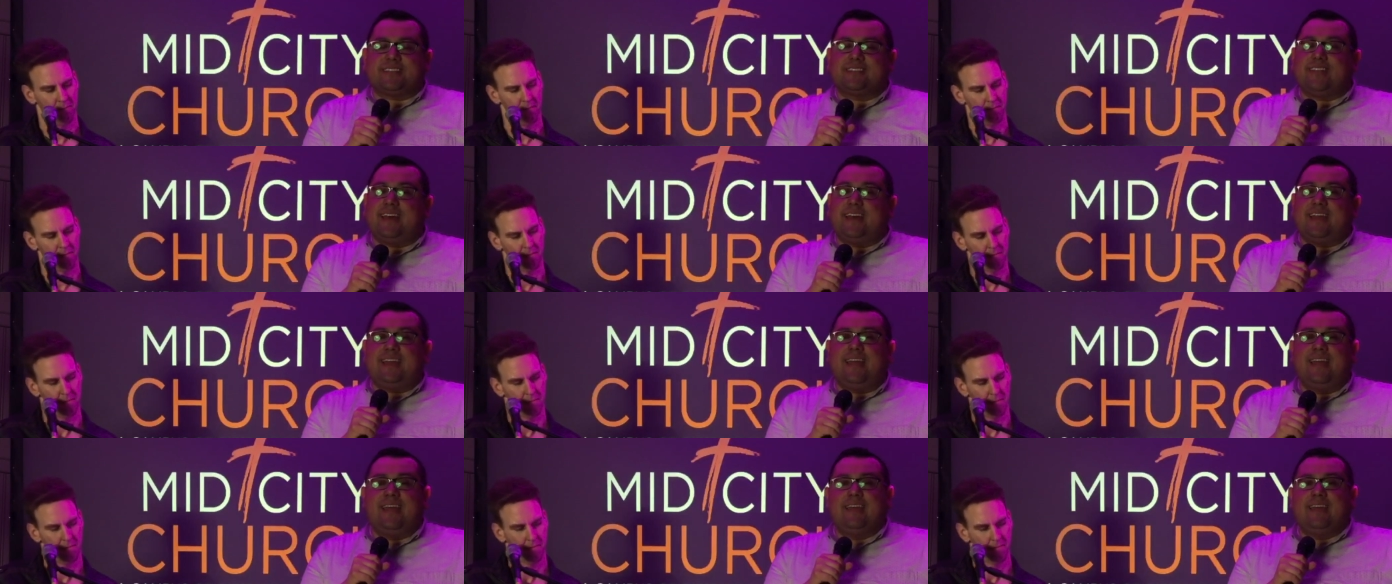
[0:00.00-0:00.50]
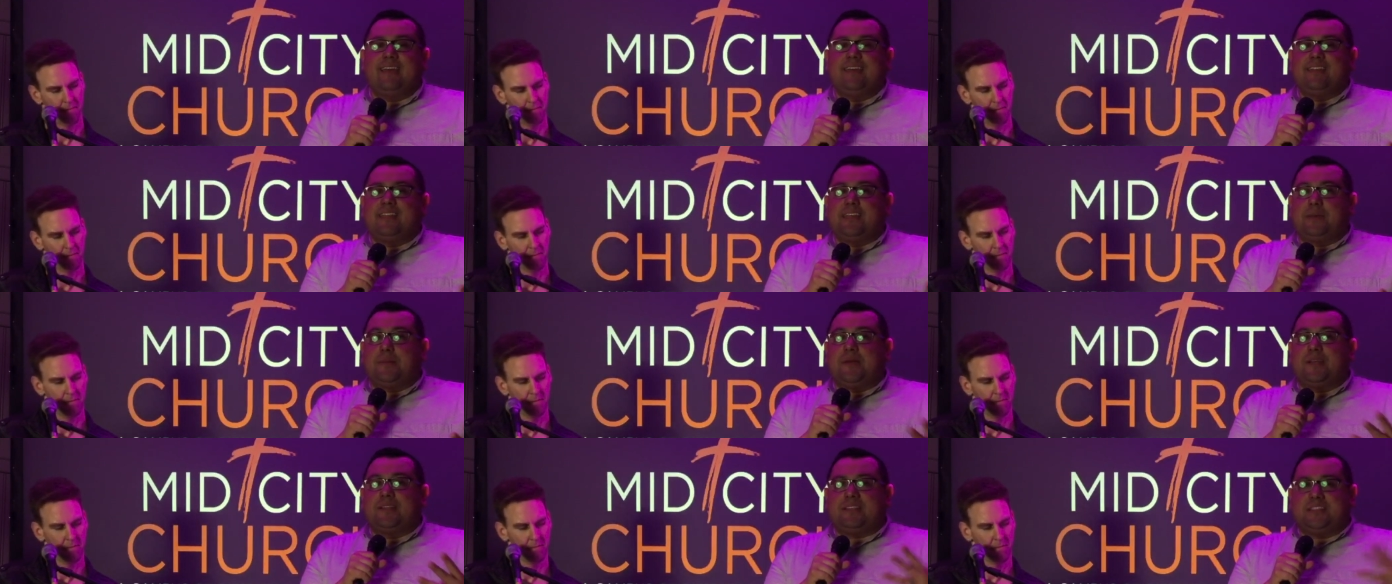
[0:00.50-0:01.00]
Speaker 1: And then
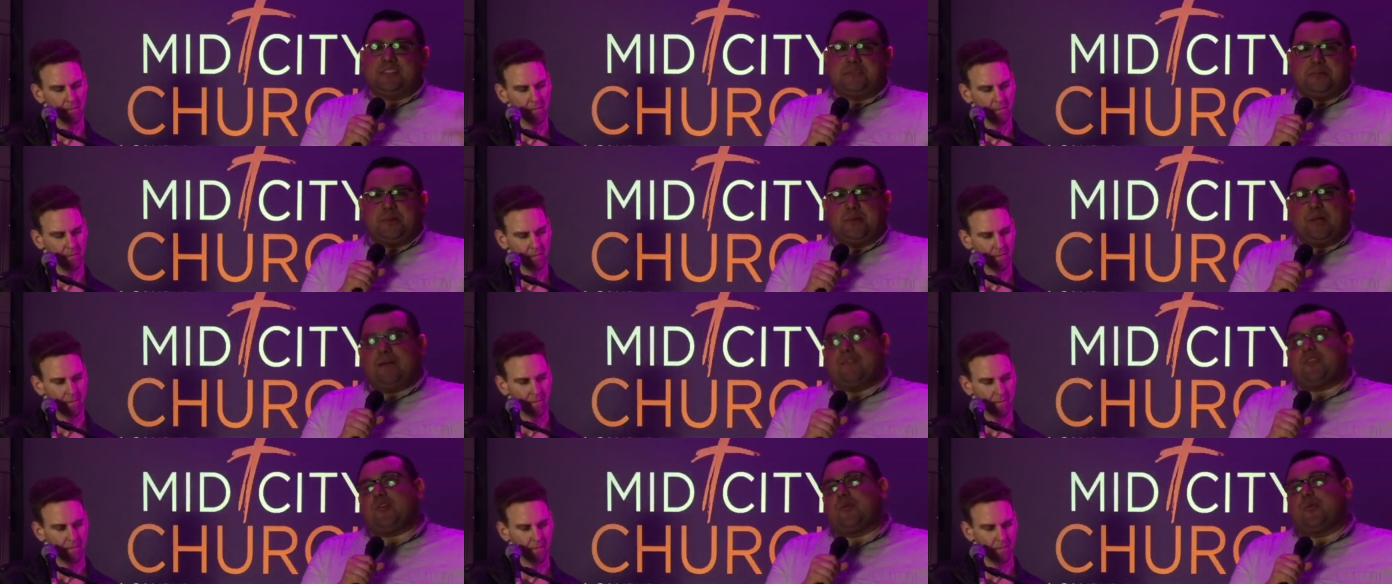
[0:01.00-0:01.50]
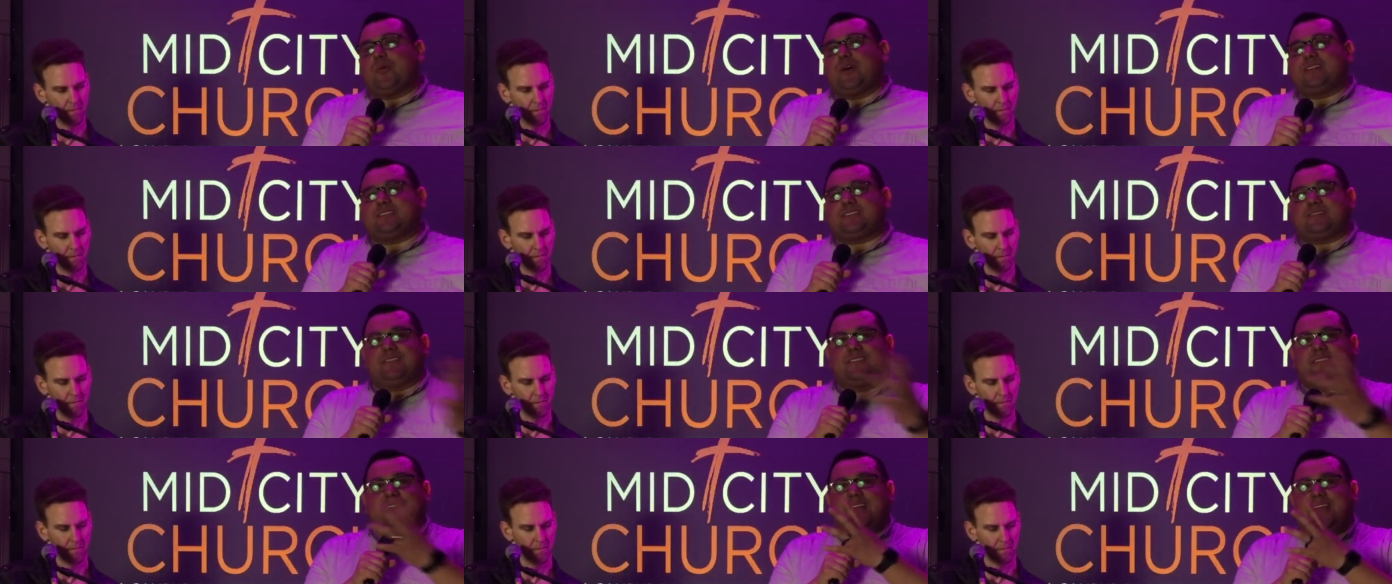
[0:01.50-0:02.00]
think about this we will have the
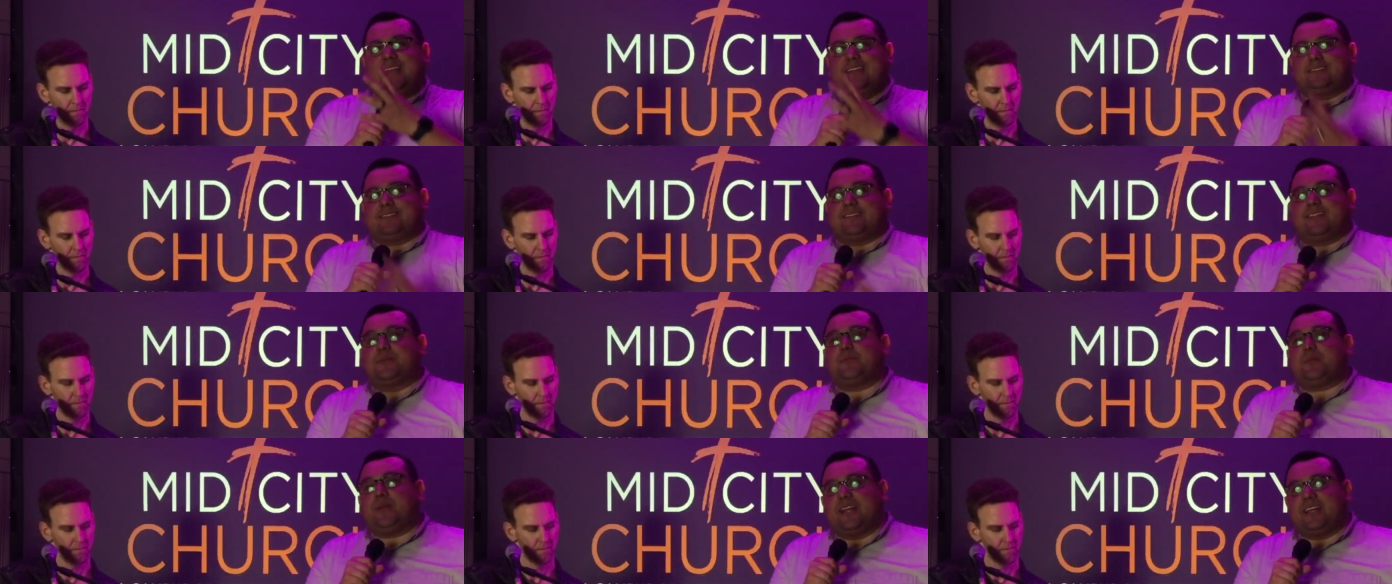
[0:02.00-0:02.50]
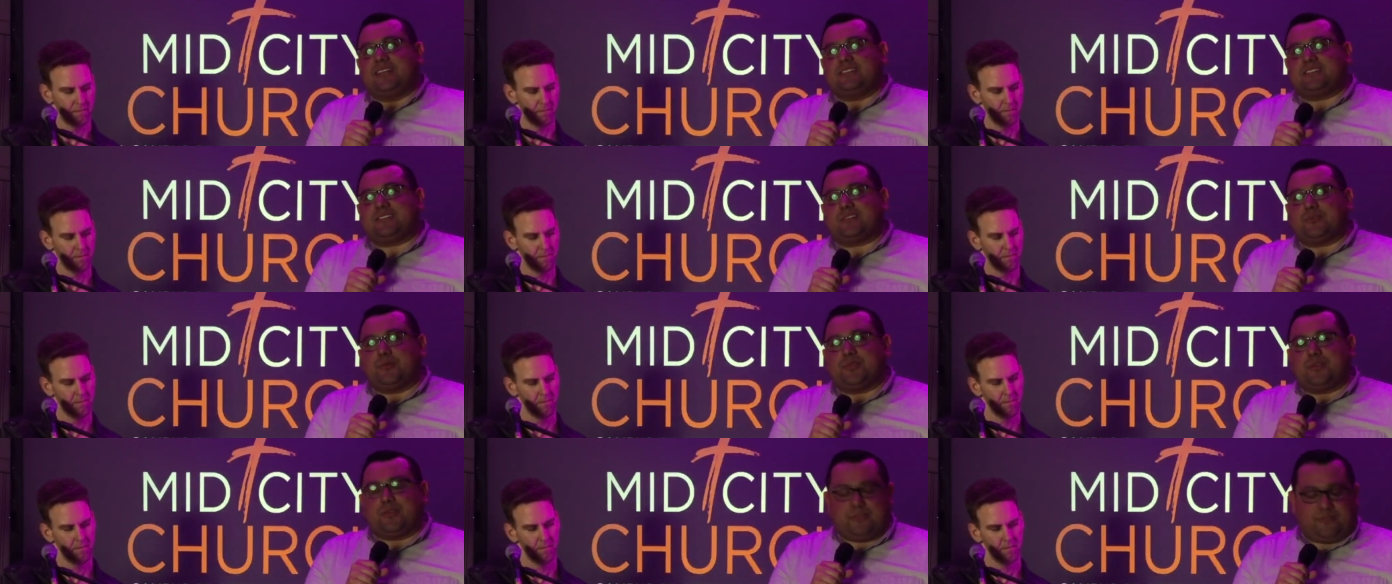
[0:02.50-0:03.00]
rest of the day to celebrate
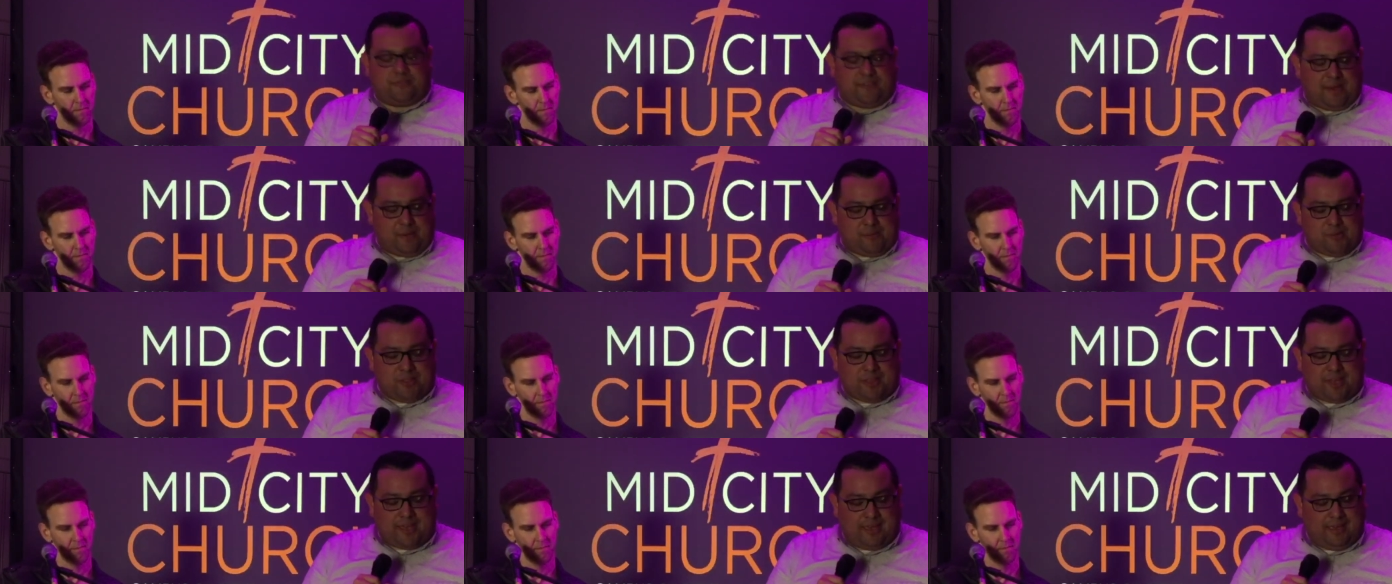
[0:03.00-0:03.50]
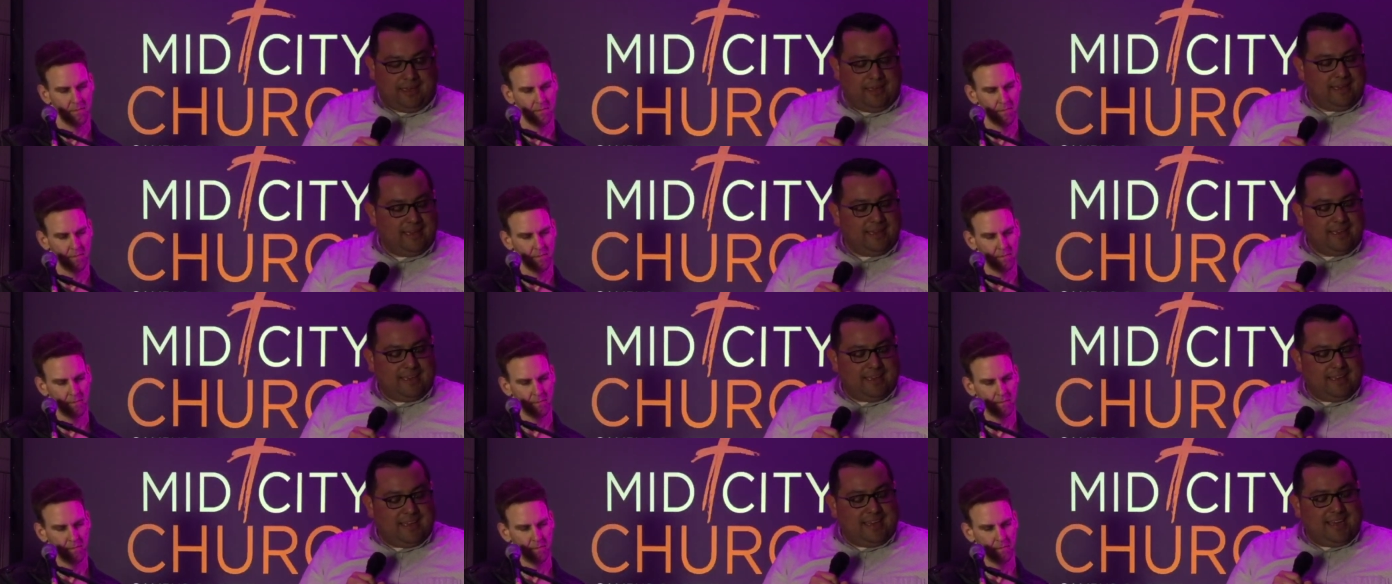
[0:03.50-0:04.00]
Easter with your family.
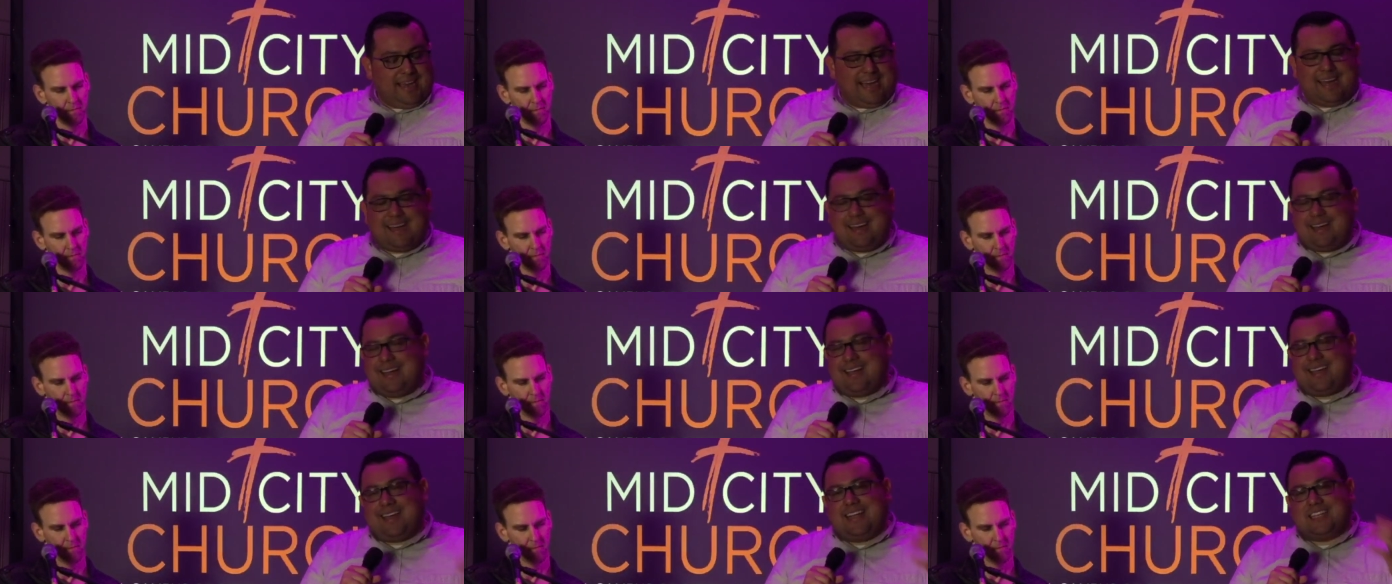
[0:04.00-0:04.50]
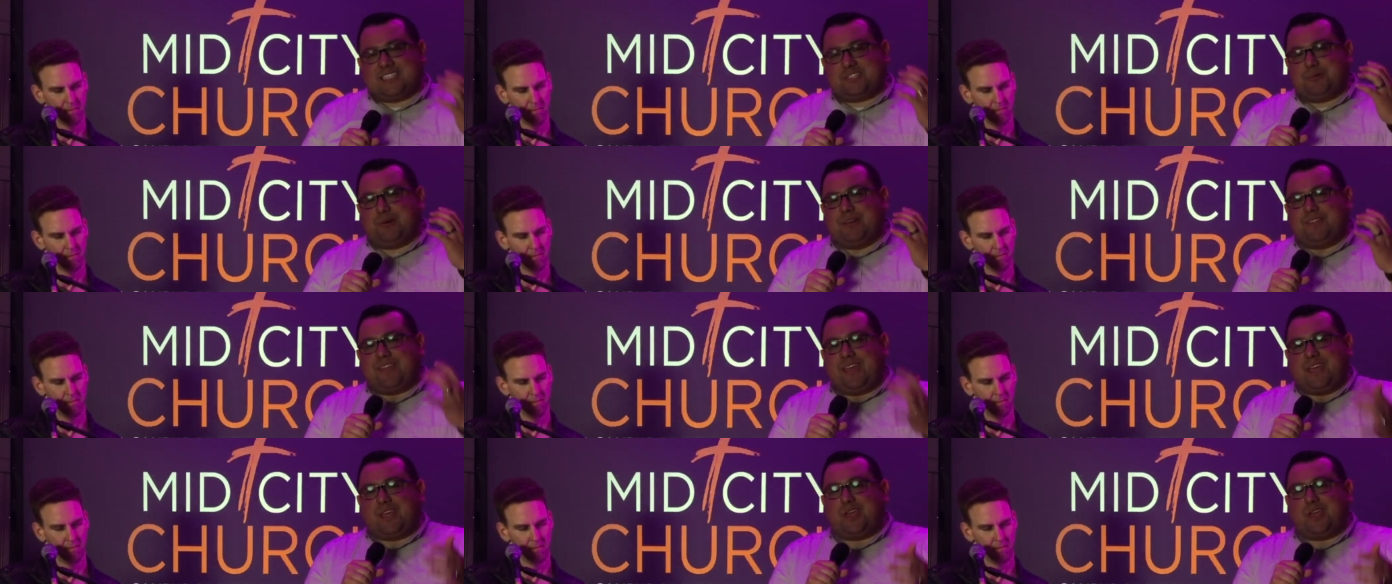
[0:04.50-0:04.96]
Uh, again, I just want